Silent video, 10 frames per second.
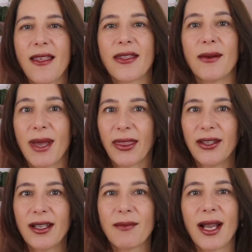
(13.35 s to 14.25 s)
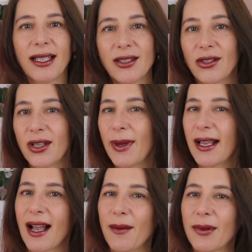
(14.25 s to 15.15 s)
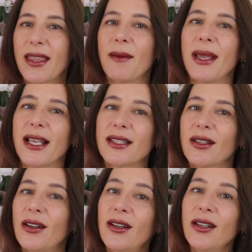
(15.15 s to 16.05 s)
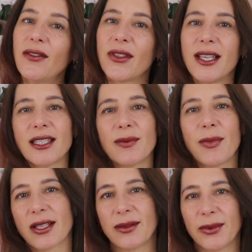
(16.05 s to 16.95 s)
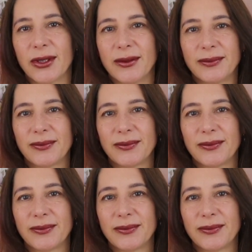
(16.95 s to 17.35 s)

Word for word: the method mandatory by GAAP that makes all of this possible.